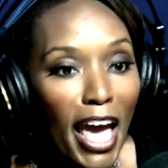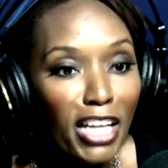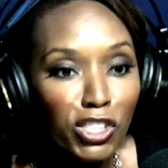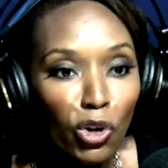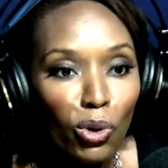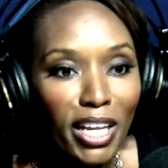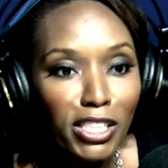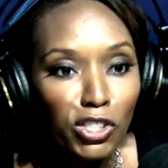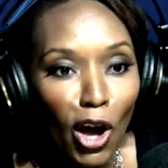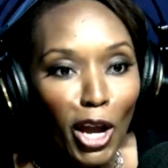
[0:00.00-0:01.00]
And so
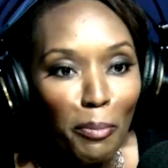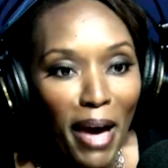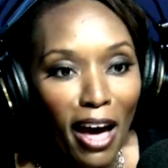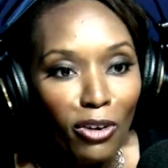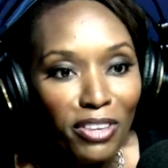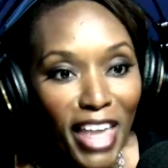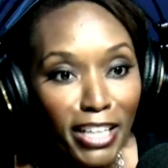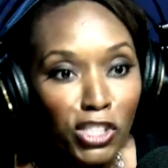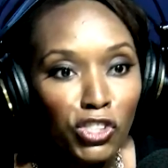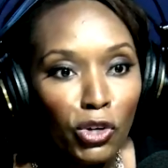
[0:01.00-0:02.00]
let's talk about
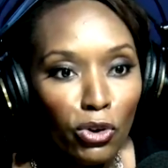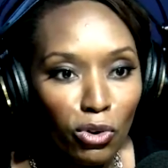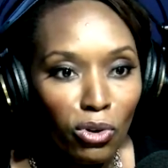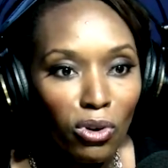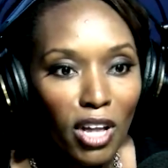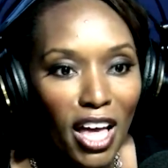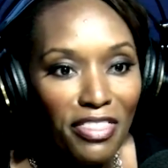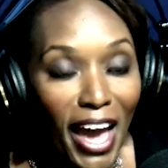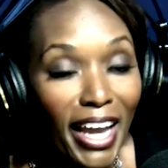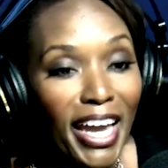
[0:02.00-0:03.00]
that circle,
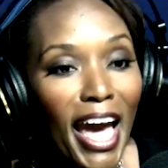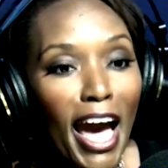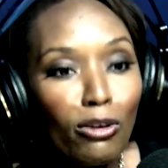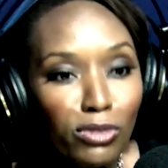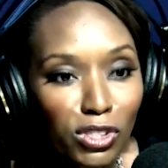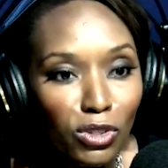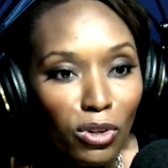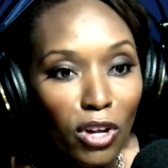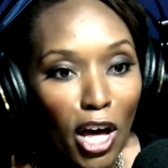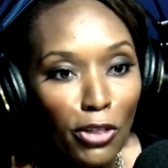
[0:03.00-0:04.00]
that
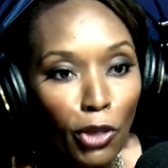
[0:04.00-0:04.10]
counsel,